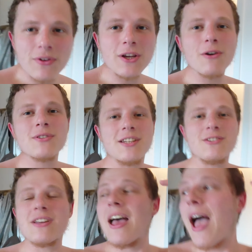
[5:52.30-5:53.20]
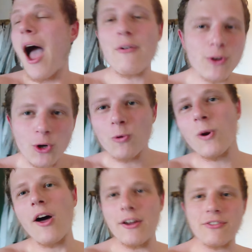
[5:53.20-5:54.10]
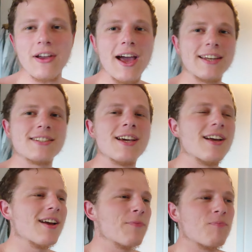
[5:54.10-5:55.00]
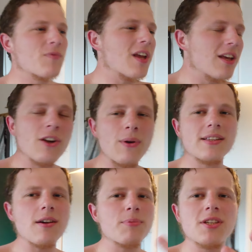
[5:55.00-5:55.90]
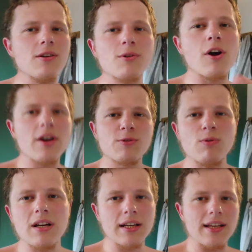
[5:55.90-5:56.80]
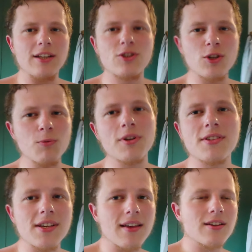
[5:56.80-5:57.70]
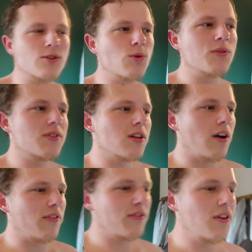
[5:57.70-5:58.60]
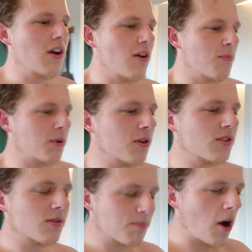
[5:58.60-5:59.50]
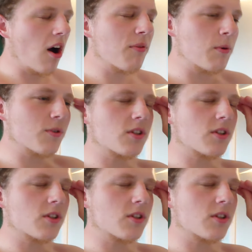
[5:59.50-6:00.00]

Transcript: videos and just have a cool life. And, you know, it's up to you guys, really. Do you want to see that sort of stuff? Because part of me